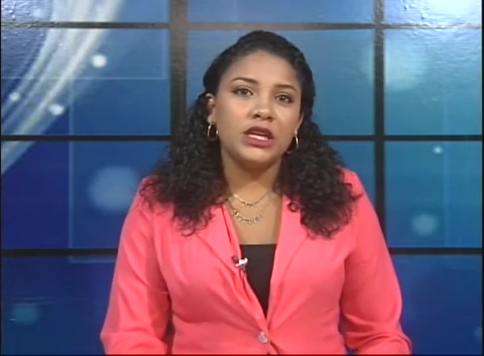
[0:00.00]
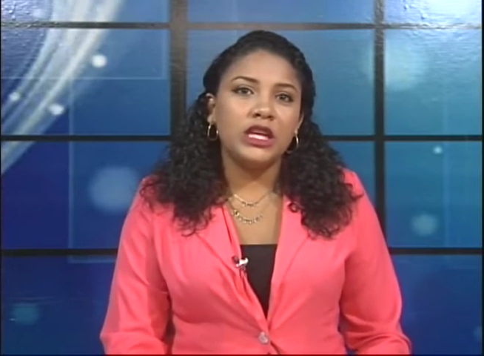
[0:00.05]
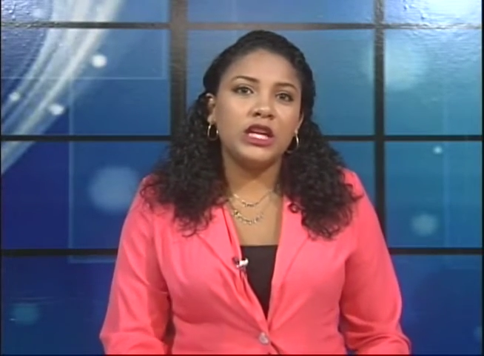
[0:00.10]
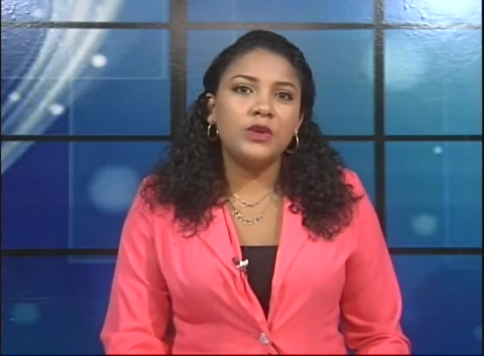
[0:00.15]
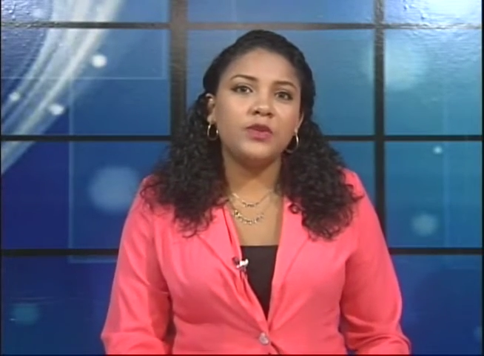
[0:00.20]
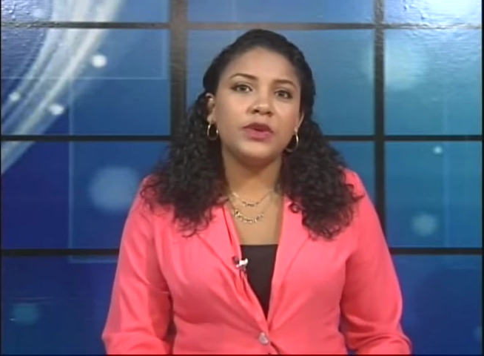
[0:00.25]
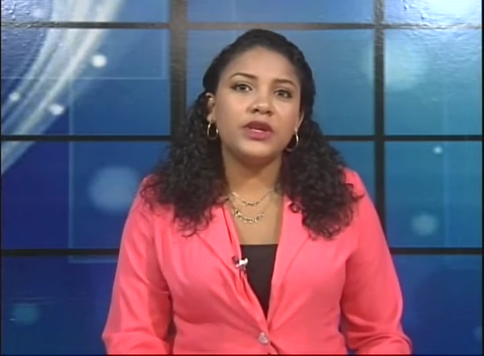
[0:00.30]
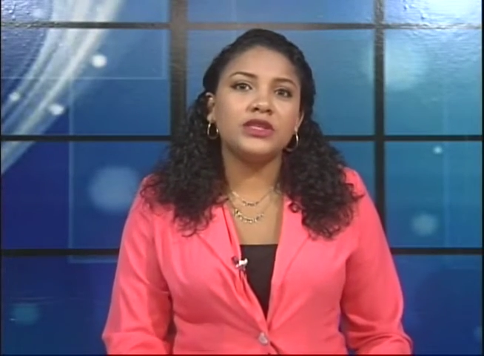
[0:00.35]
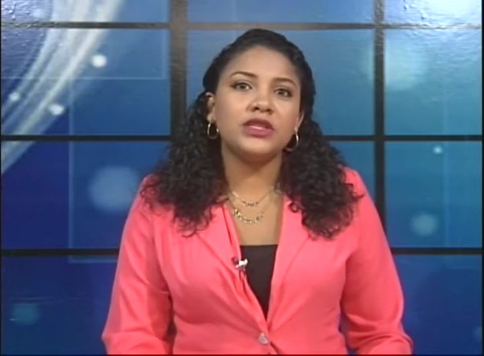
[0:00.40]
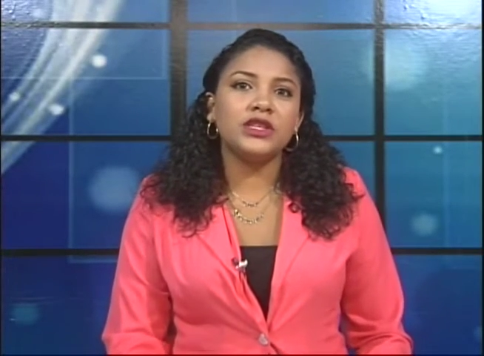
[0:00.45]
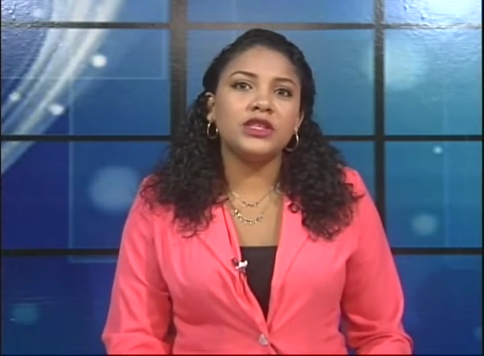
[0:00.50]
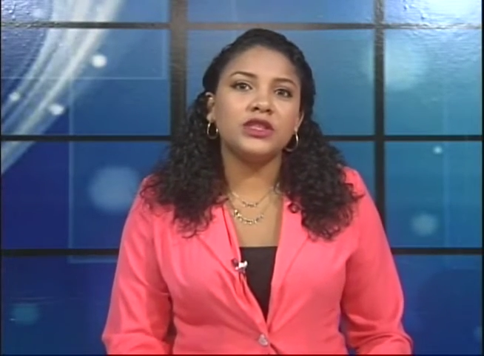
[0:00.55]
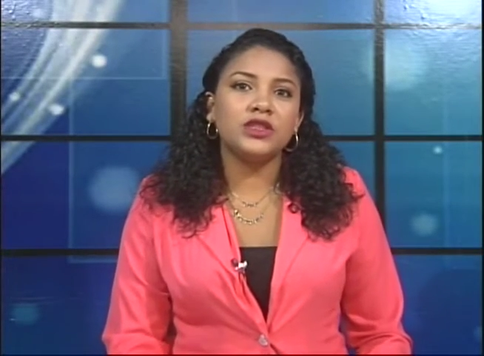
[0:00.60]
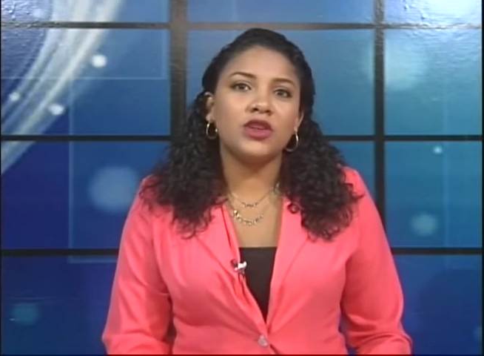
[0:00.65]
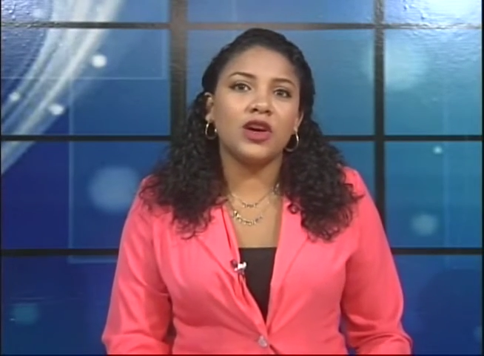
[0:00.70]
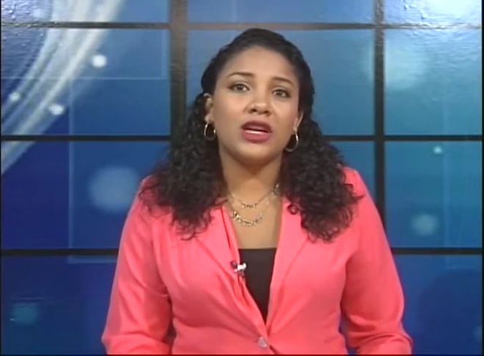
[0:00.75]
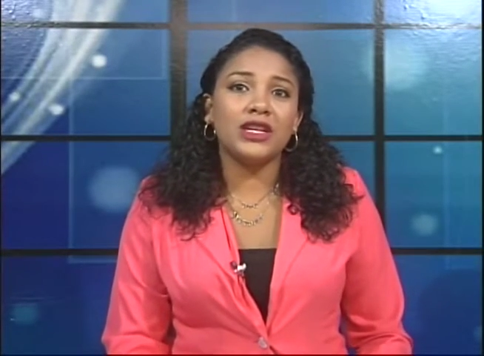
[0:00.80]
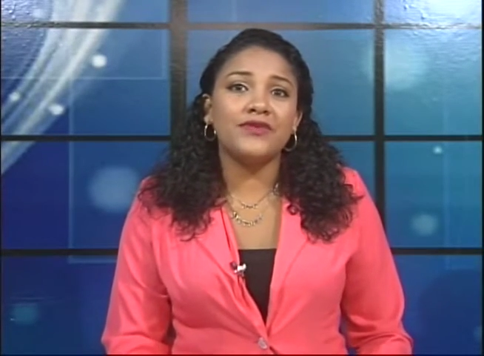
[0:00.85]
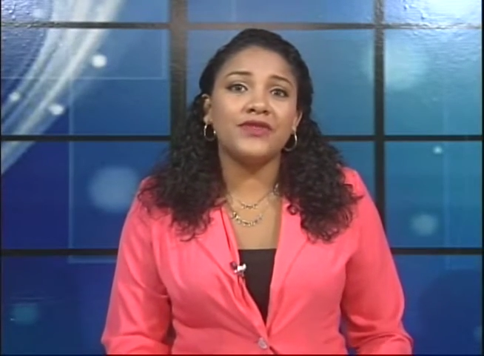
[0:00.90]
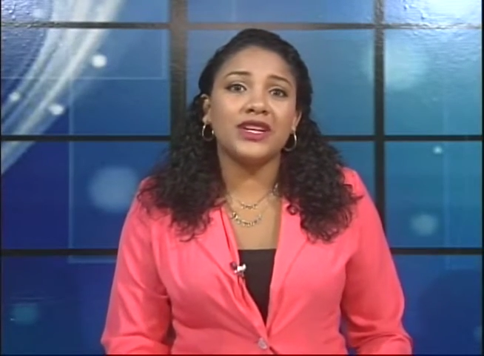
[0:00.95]
It was the
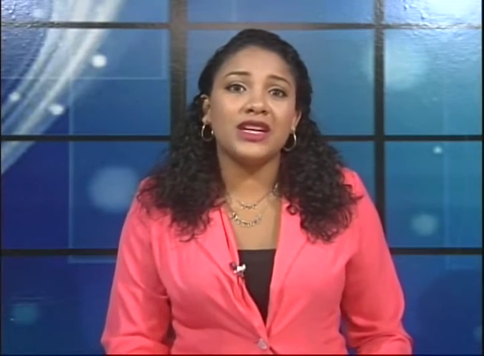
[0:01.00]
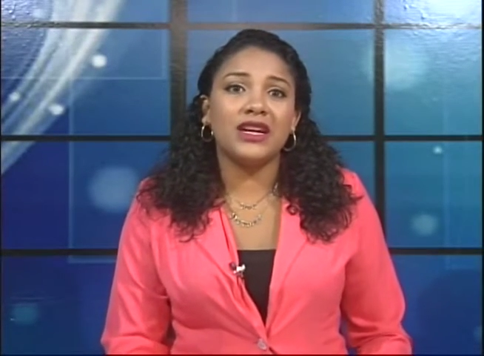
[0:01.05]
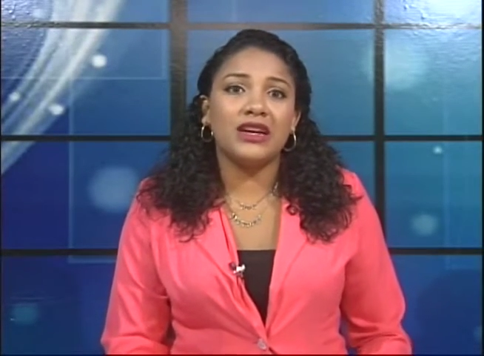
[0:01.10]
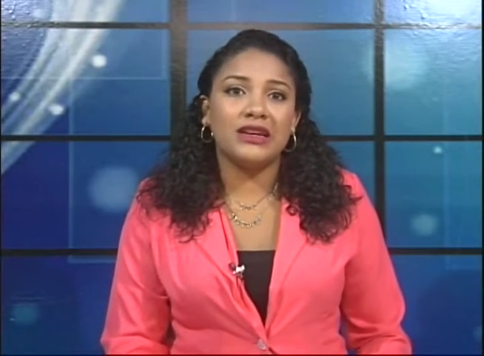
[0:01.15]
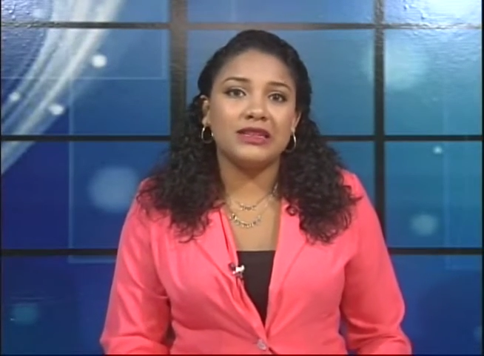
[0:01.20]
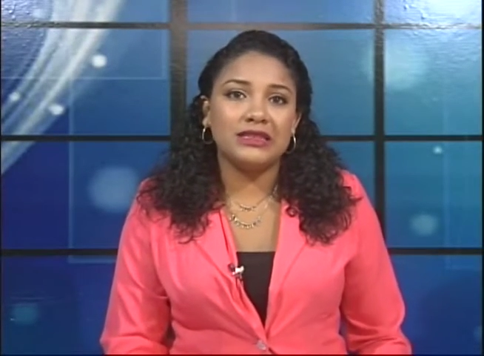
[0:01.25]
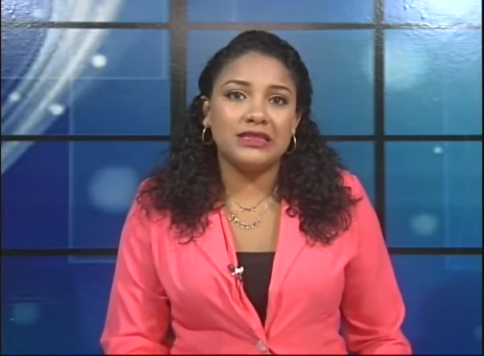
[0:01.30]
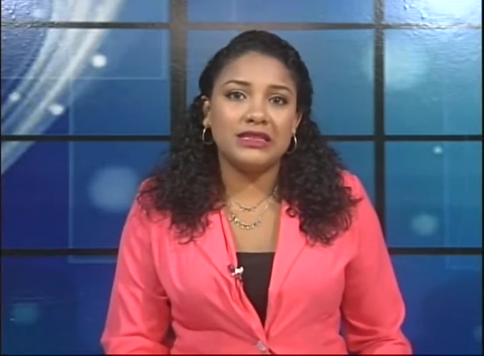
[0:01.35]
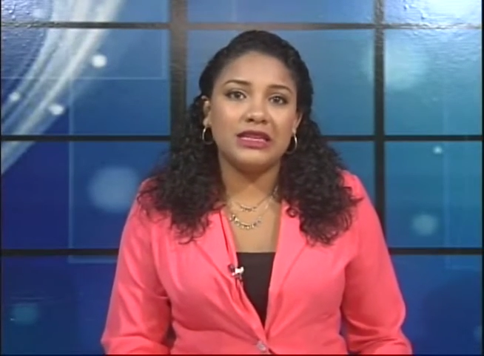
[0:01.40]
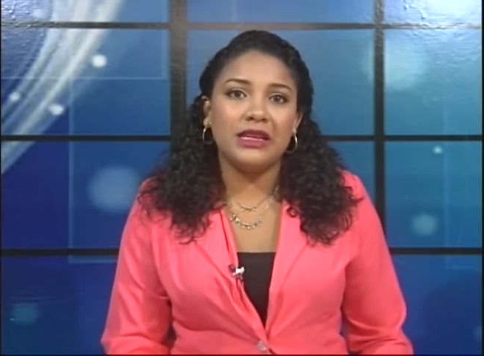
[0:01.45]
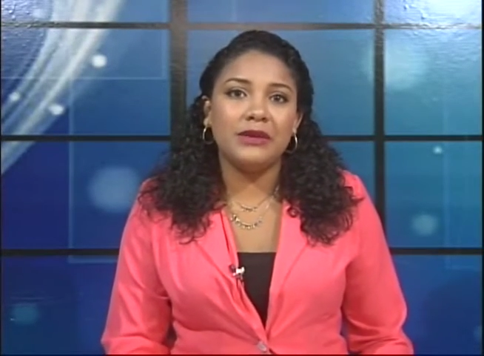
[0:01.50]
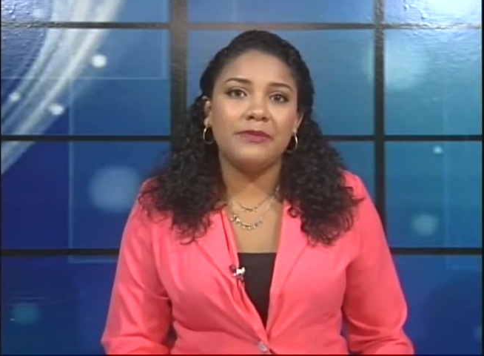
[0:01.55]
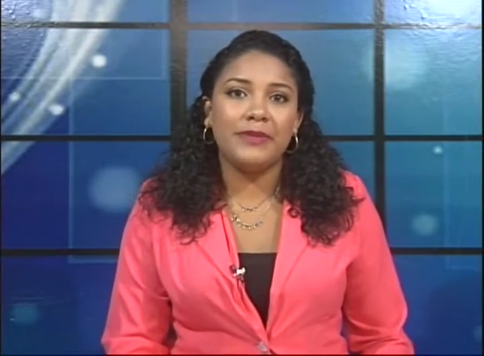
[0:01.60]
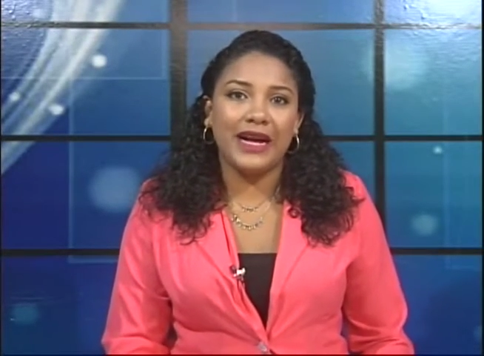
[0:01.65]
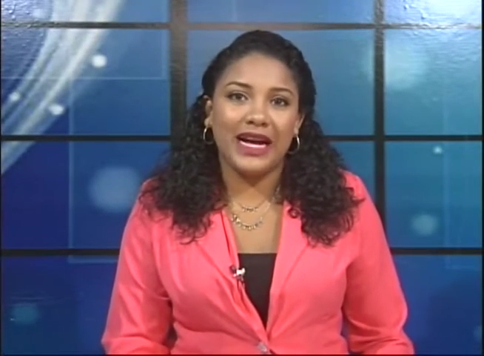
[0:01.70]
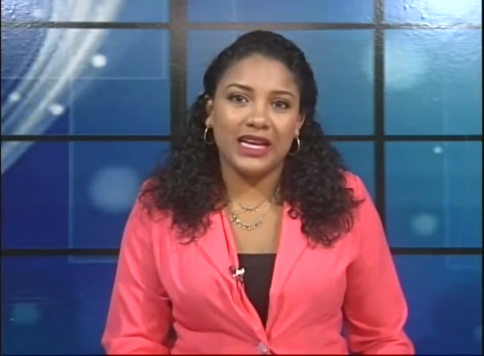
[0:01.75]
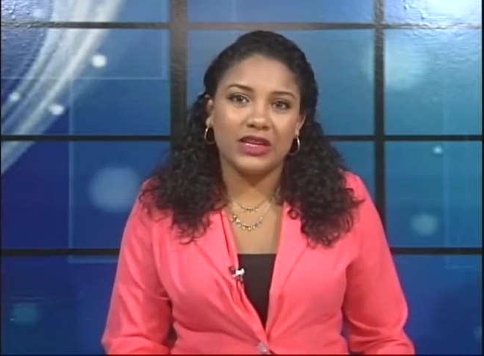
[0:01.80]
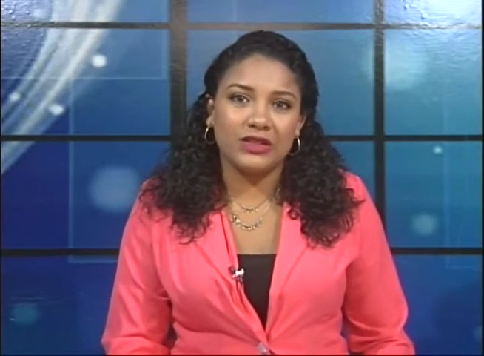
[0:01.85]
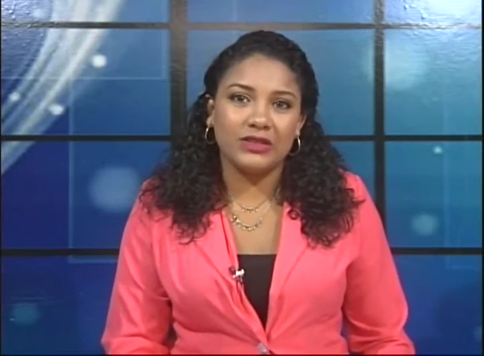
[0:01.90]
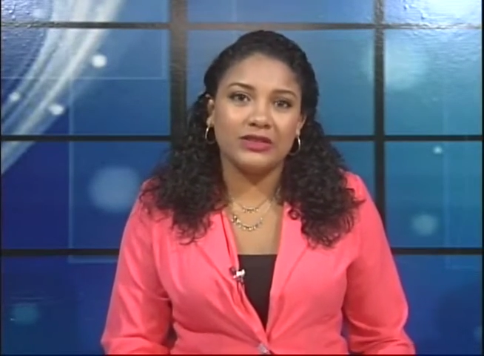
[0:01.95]
start of a custody
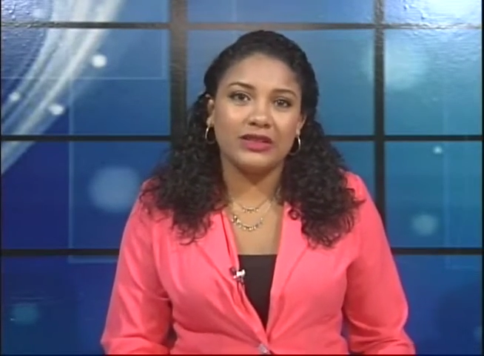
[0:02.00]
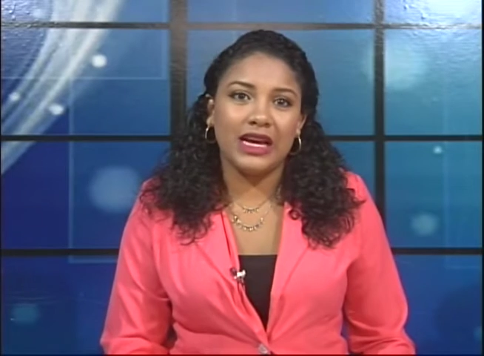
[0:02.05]
battle